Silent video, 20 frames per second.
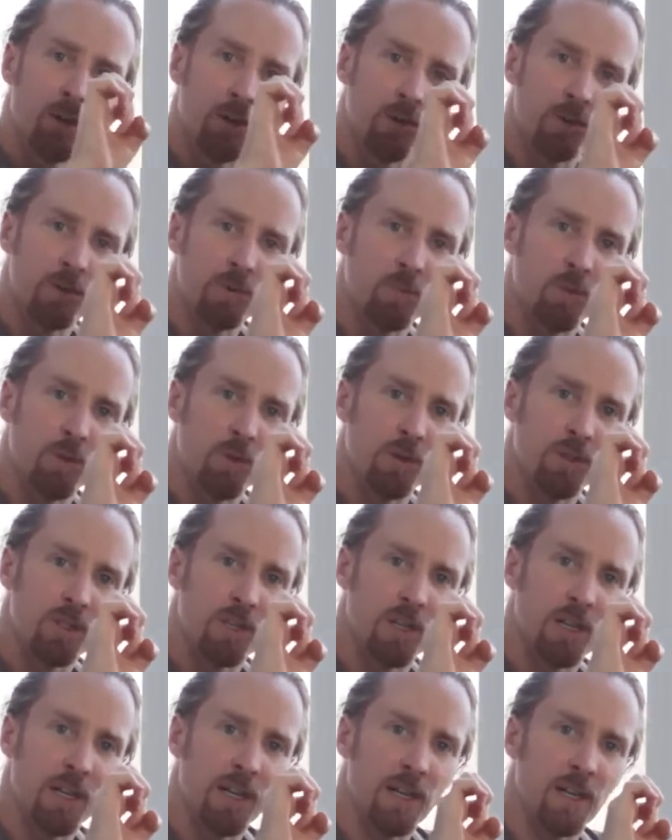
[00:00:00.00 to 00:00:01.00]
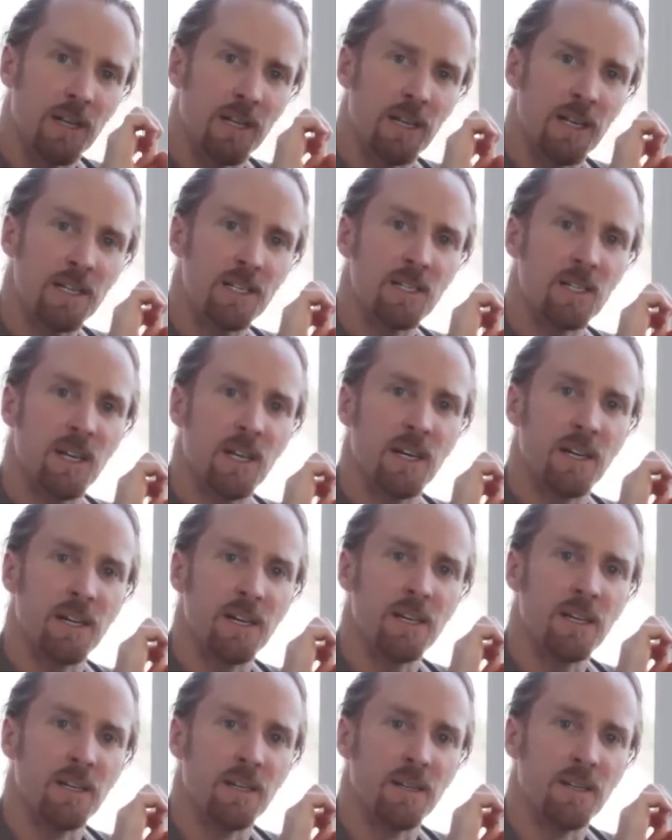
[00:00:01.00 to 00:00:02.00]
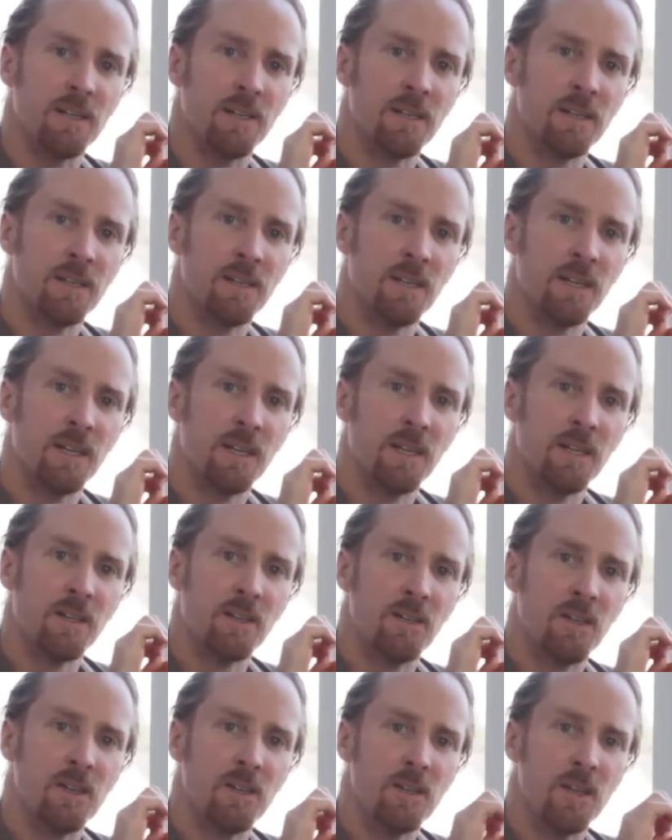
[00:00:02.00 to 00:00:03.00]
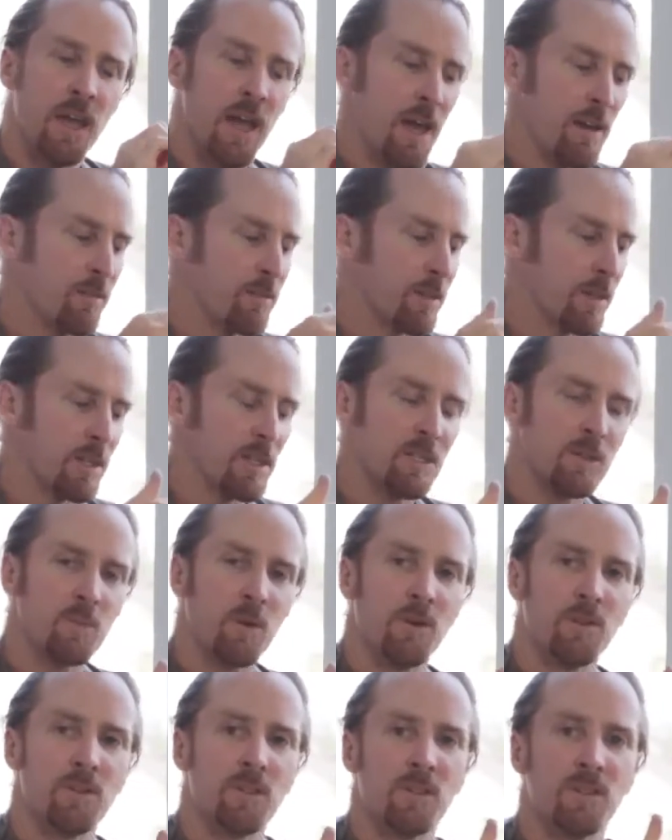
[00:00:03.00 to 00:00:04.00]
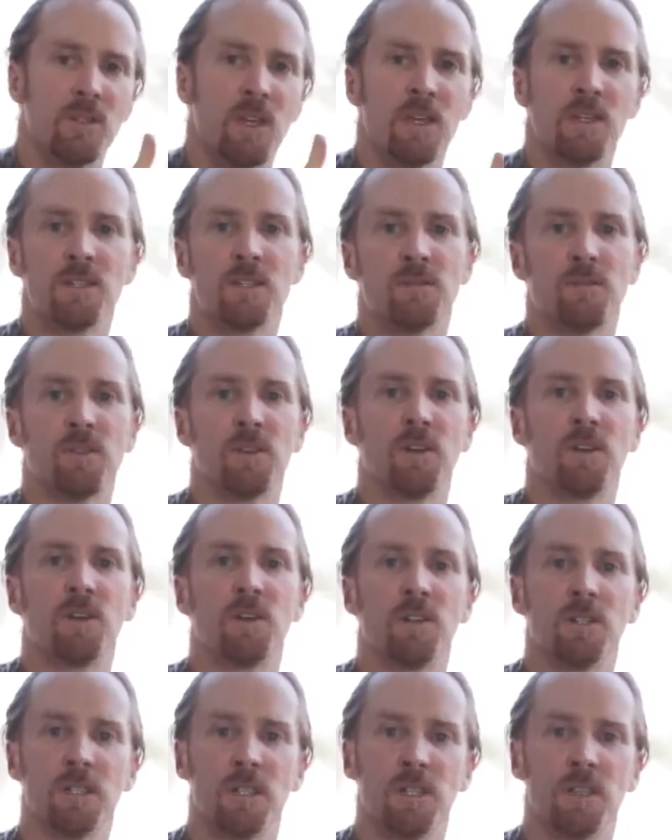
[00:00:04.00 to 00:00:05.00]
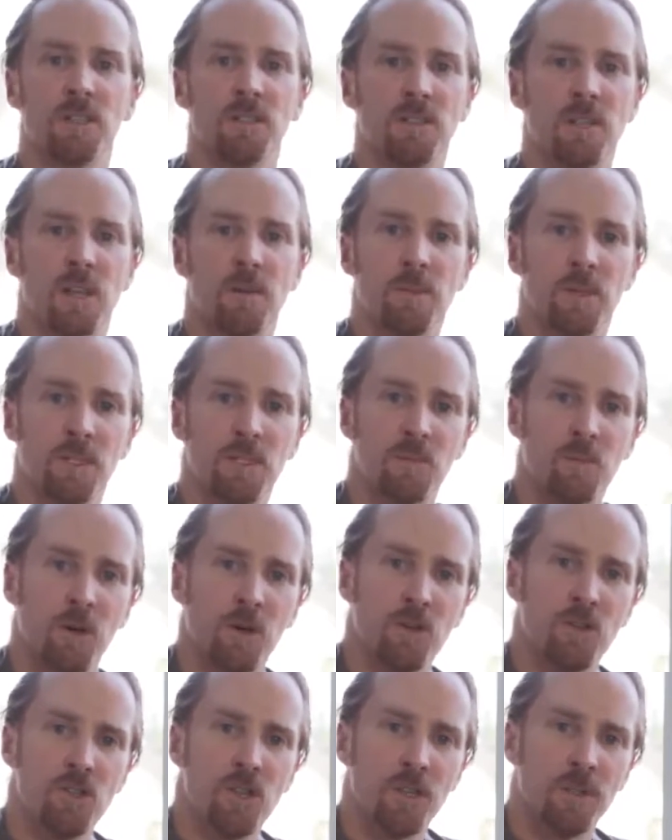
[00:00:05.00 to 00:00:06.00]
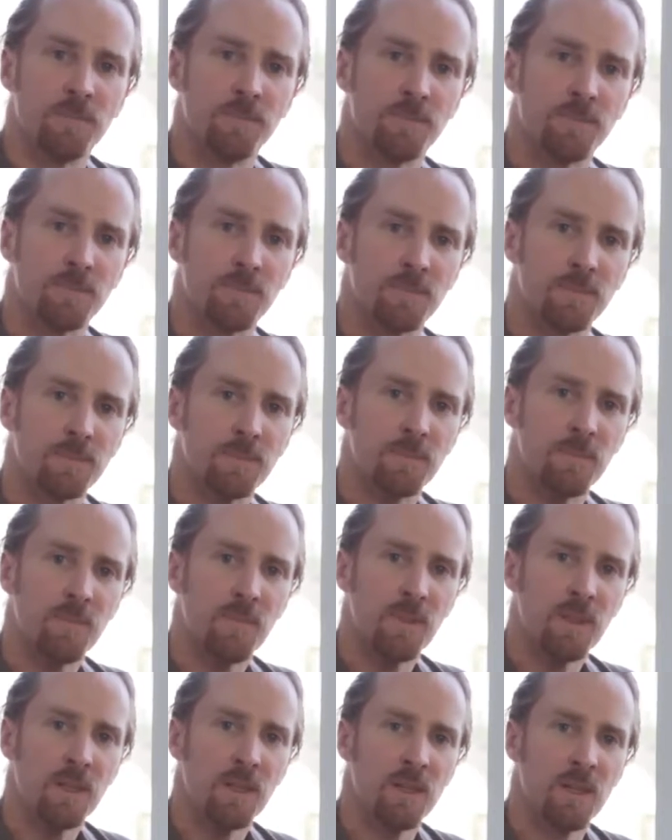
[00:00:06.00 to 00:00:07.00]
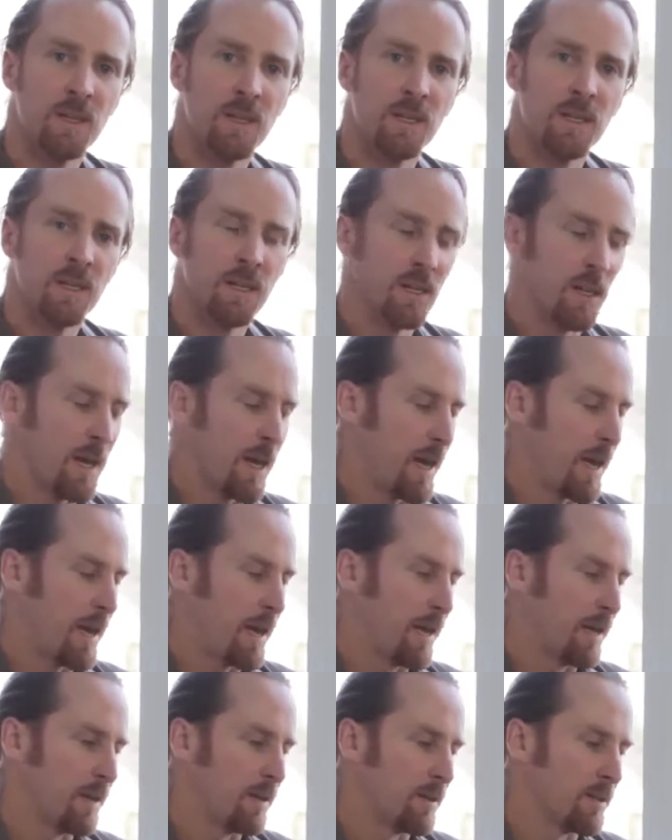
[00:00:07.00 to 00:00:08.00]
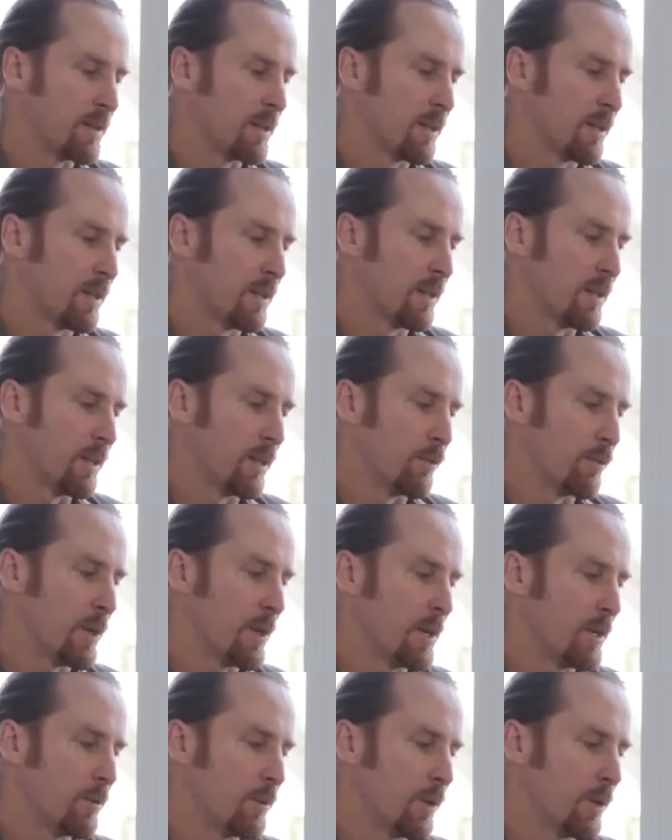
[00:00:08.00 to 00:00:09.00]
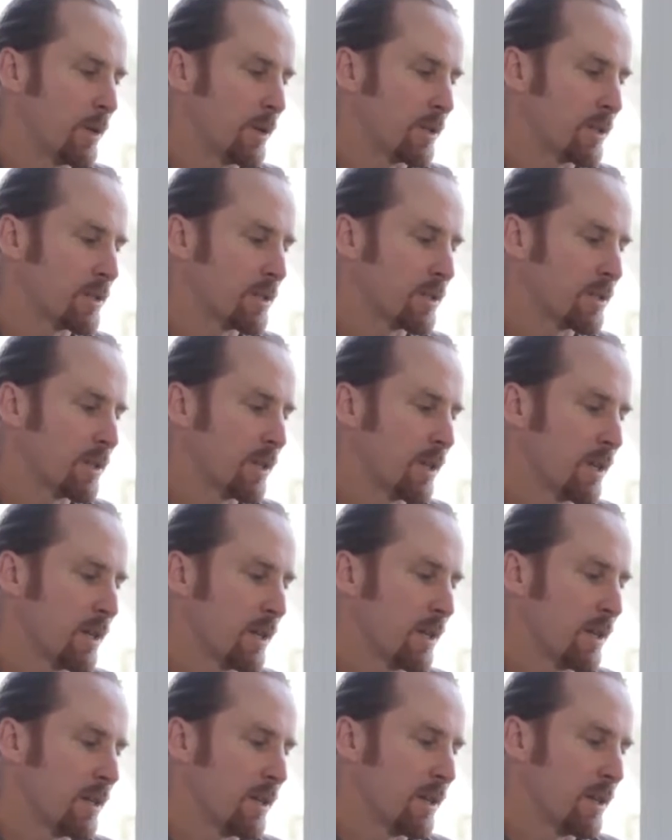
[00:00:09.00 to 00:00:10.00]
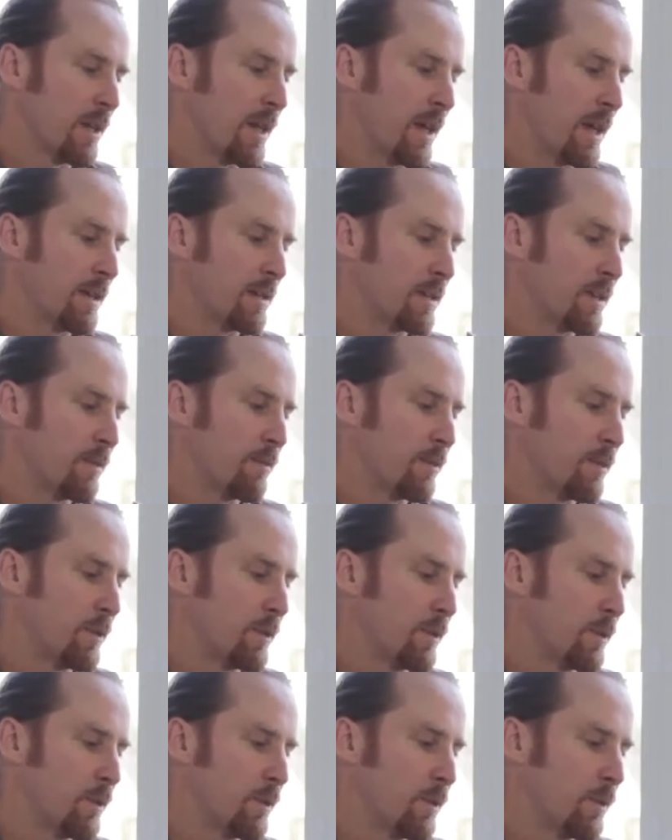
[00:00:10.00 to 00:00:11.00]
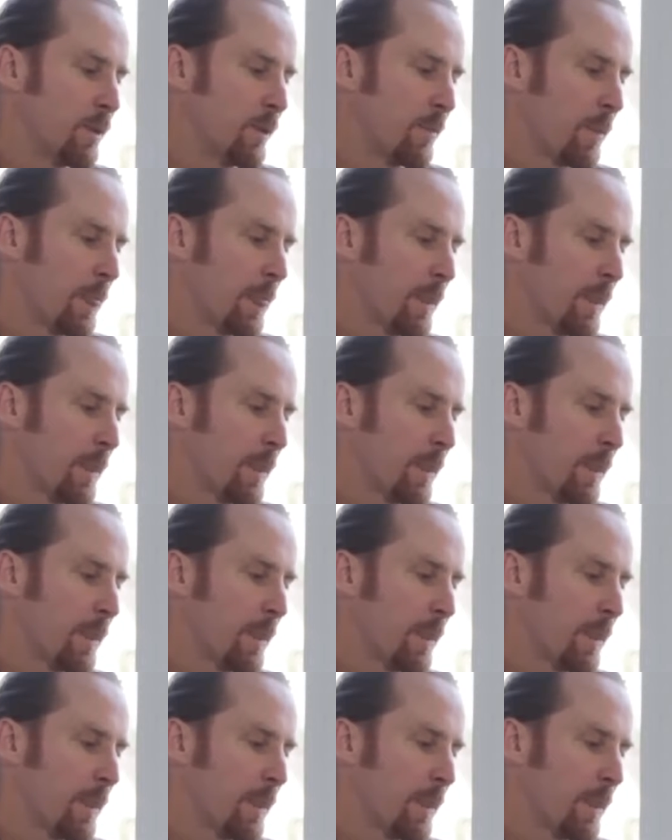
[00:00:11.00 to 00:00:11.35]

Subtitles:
the hole smaller, so you're letting less light in, then you have to expose the sensor for longer to get the same exposure. And it really works that if you